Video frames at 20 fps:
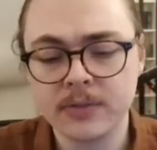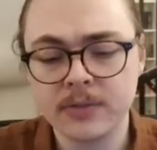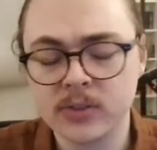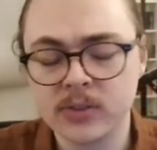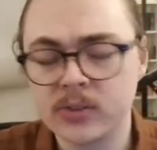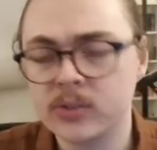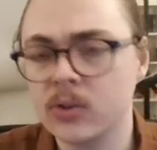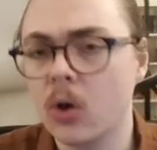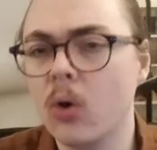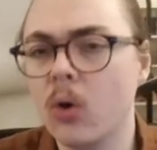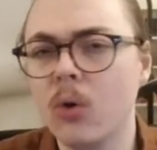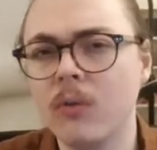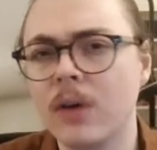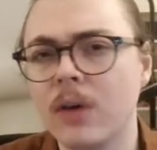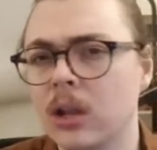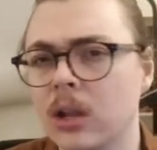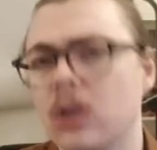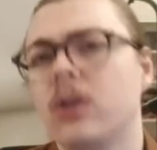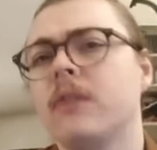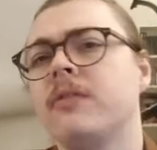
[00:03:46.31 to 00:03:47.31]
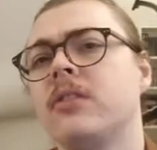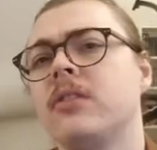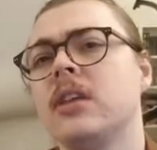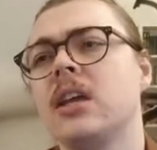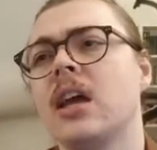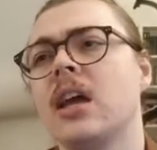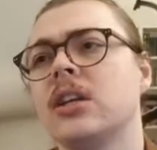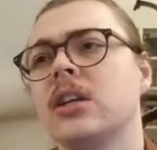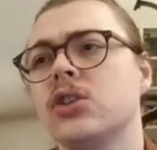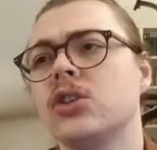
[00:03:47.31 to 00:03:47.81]
solve a lot of the
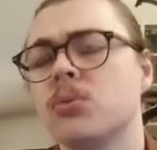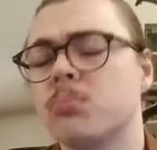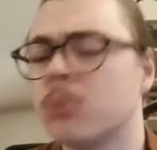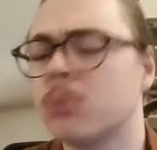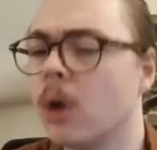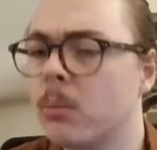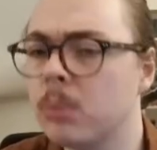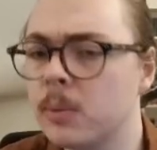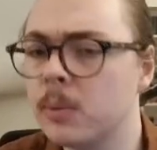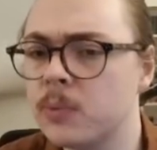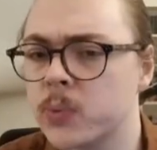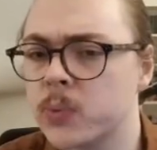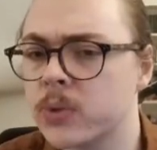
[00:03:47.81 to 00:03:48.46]
initial problems